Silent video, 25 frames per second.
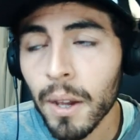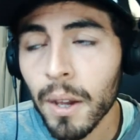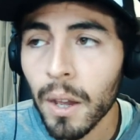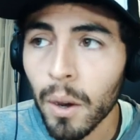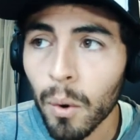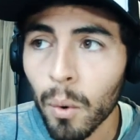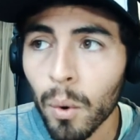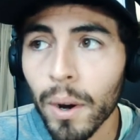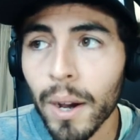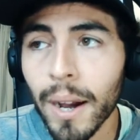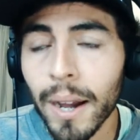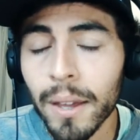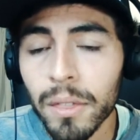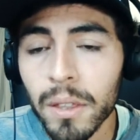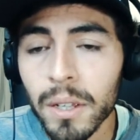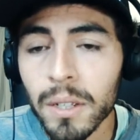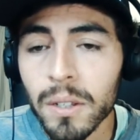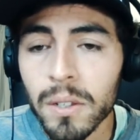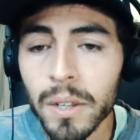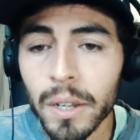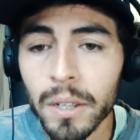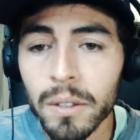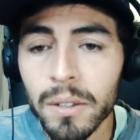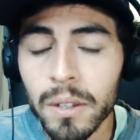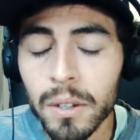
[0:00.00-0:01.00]
I think
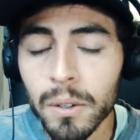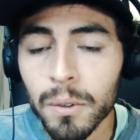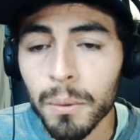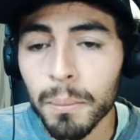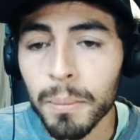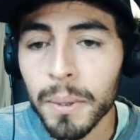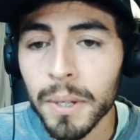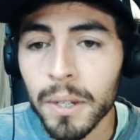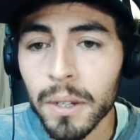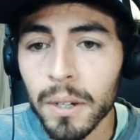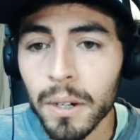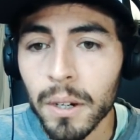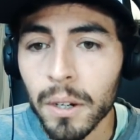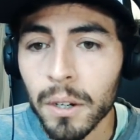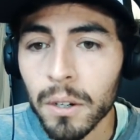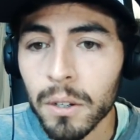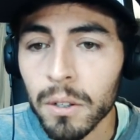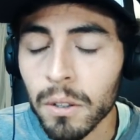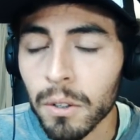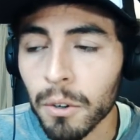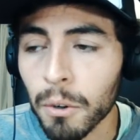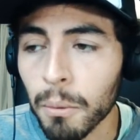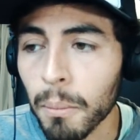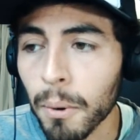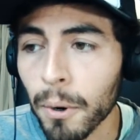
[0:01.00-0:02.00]
Santee will be a good
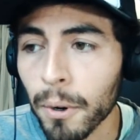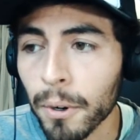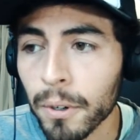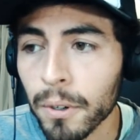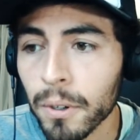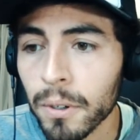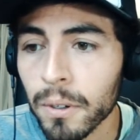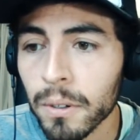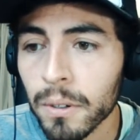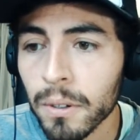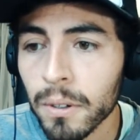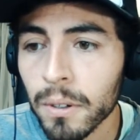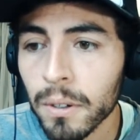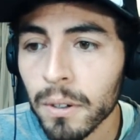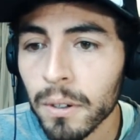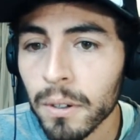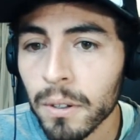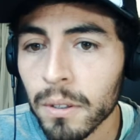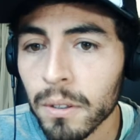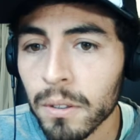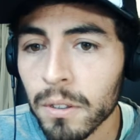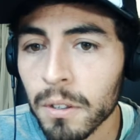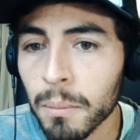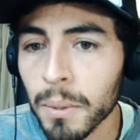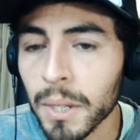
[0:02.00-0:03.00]
little marker
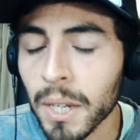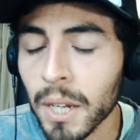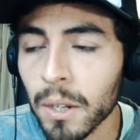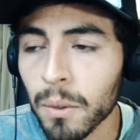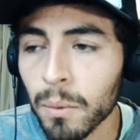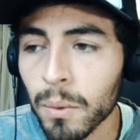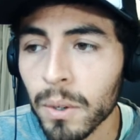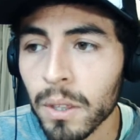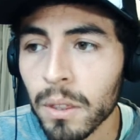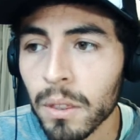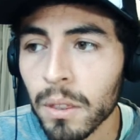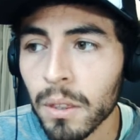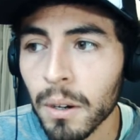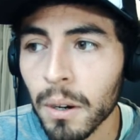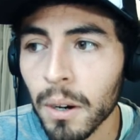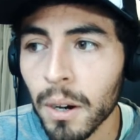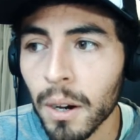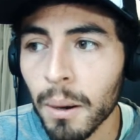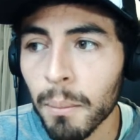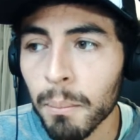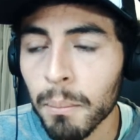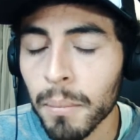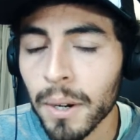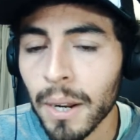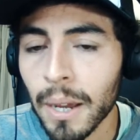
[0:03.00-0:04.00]
to begin with.
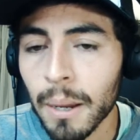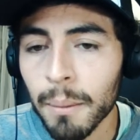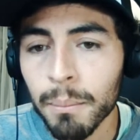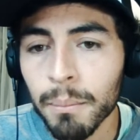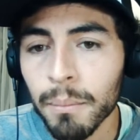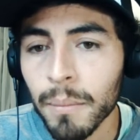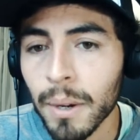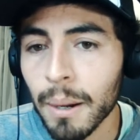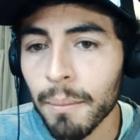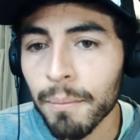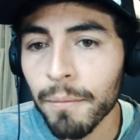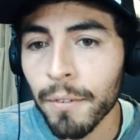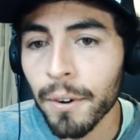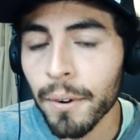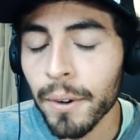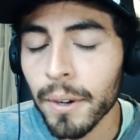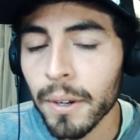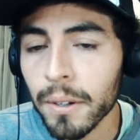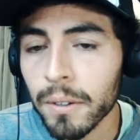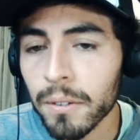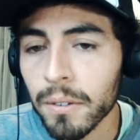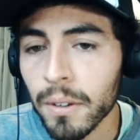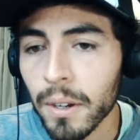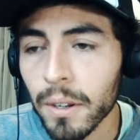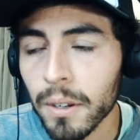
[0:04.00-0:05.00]
But I'm very
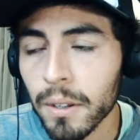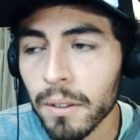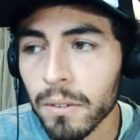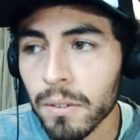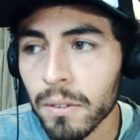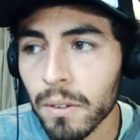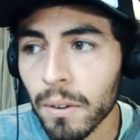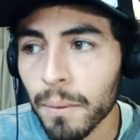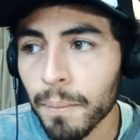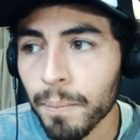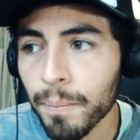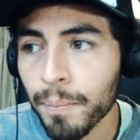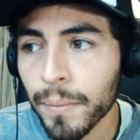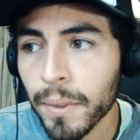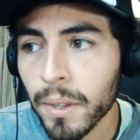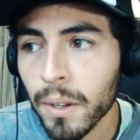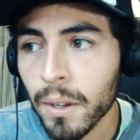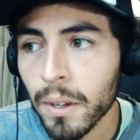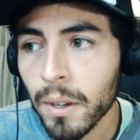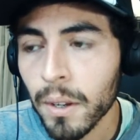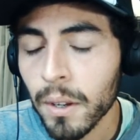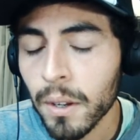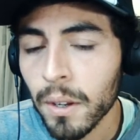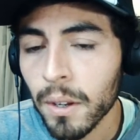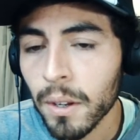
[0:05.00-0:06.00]
excited. So
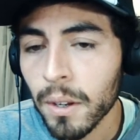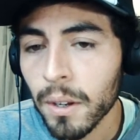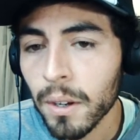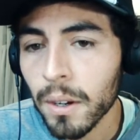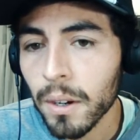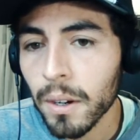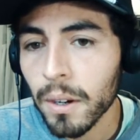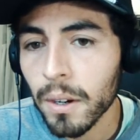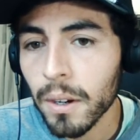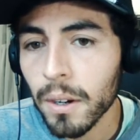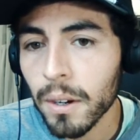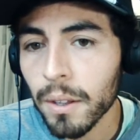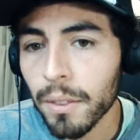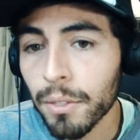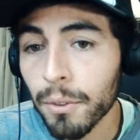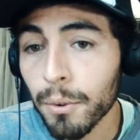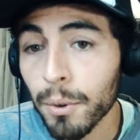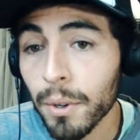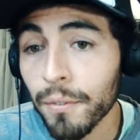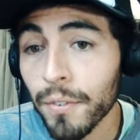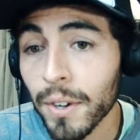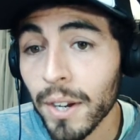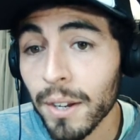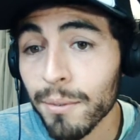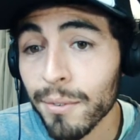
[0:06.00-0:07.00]

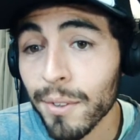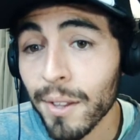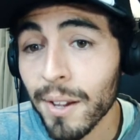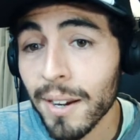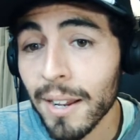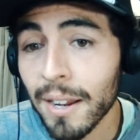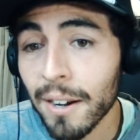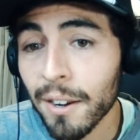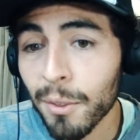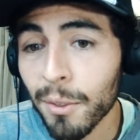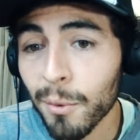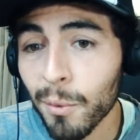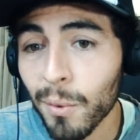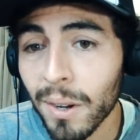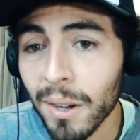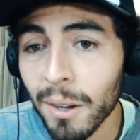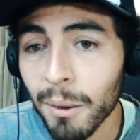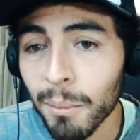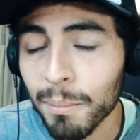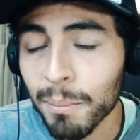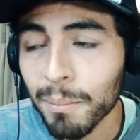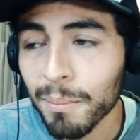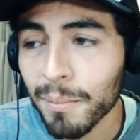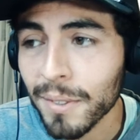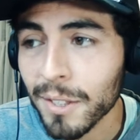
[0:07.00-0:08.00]
35 is not out of the
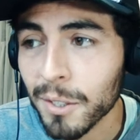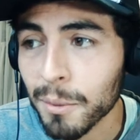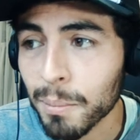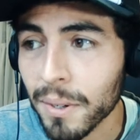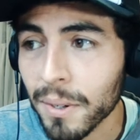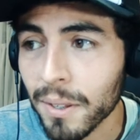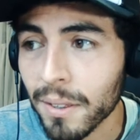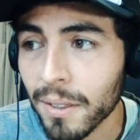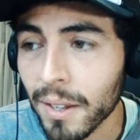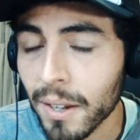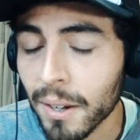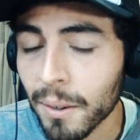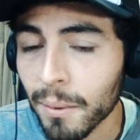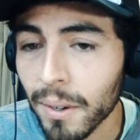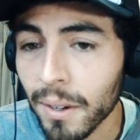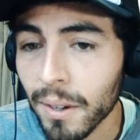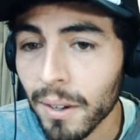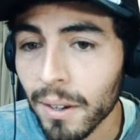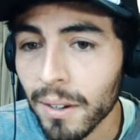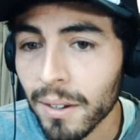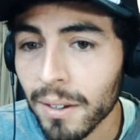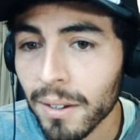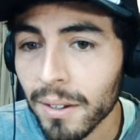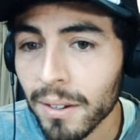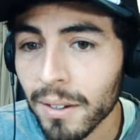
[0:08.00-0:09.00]
realm. Let's put it that way.
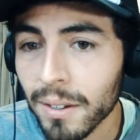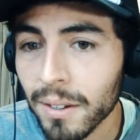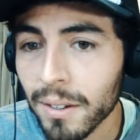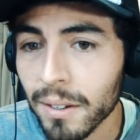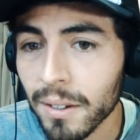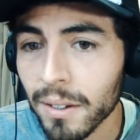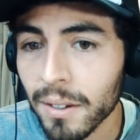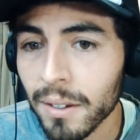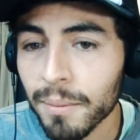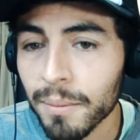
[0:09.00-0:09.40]
Uh,